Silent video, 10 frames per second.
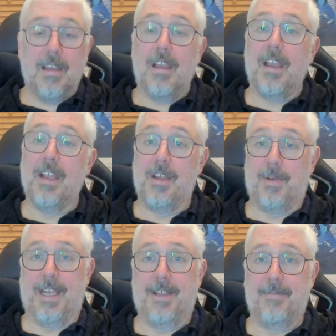
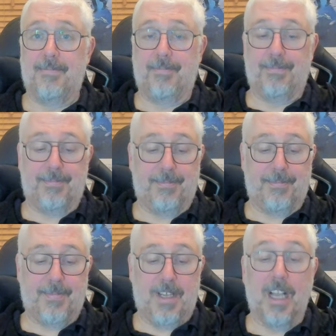Anyway,
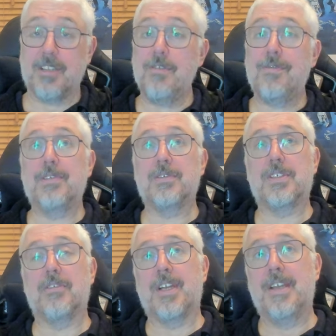I do feel
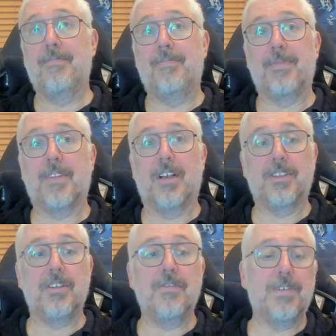sorry. I
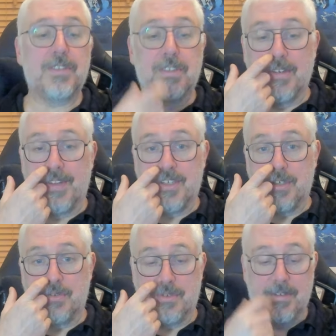do feel sorry for the
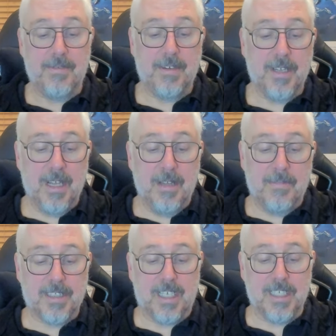children, because I